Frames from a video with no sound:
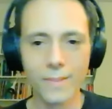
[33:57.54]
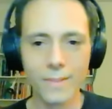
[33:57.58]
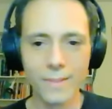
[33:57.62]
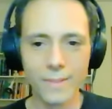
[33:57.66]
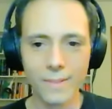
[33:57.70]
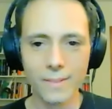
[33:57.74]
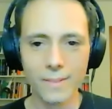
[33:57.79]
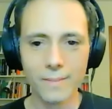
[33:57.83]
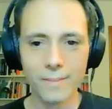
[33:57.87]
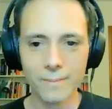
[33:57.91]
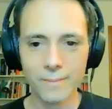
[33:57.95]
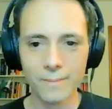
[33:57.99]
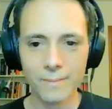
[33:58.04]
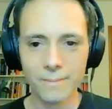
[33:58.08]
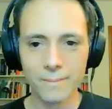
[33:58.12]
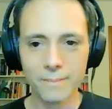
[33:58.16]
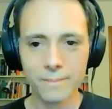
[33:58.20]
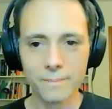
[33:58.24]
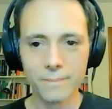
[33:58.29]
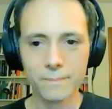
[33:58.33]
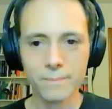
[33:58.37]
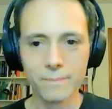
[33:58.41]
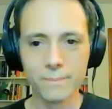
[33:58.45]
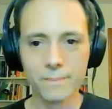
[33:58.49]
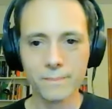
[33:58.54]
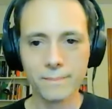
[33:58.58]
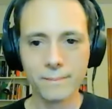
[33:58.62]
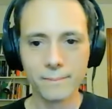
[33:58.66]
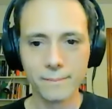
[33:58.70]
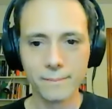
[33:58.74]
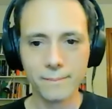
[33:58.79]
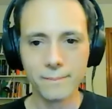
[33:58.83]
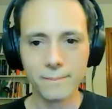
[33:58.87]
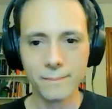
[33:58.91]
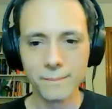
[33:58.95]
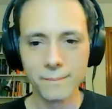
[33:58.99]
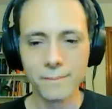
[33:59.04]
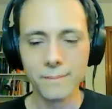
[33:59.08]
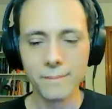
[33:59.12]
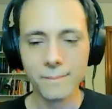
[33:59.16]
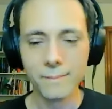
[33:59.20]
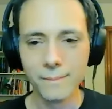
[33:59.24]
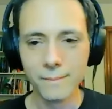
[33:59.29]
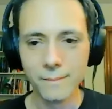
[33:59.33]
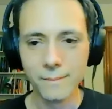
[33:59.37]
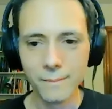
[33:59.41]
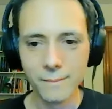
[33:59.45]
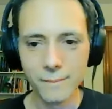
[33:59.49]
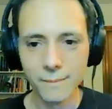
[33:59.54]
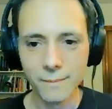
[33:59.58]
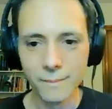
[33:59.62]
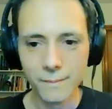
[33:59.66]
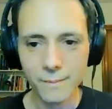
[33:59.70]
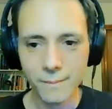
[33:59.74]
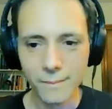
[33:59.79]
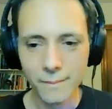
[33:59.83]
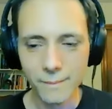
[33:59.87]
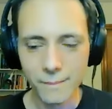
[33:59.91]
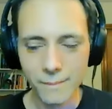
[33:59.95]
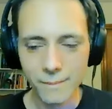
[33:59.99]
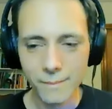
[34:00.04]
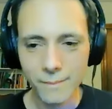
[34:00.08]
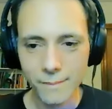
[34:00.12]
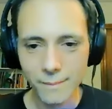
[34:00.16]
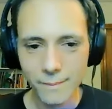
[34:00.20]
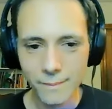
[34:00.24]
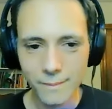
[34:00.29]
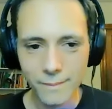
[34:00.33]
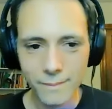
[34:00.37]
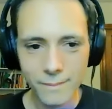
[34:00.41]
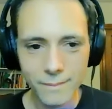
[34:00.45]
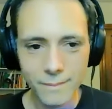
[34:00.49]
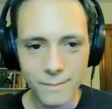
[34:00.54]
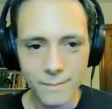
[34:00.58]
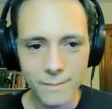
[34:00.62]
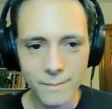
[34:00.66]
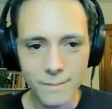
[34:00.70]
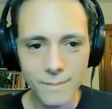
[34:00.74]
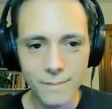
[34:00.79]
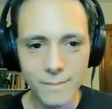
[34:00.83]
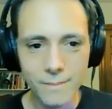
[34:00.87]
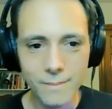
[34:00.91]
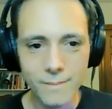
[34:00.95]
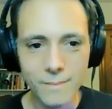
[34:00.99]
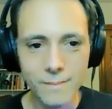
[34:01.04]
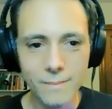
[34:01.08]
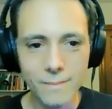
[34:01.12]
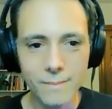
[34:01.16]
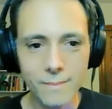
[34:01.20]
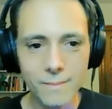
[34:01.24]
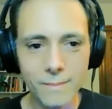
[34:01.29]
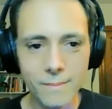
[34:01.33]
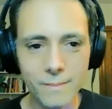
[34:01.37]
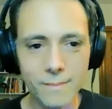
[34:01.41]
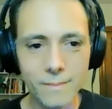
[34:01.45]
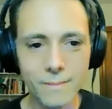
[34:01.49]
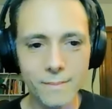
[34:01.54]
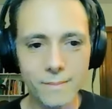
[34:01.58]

This person isn't speaking.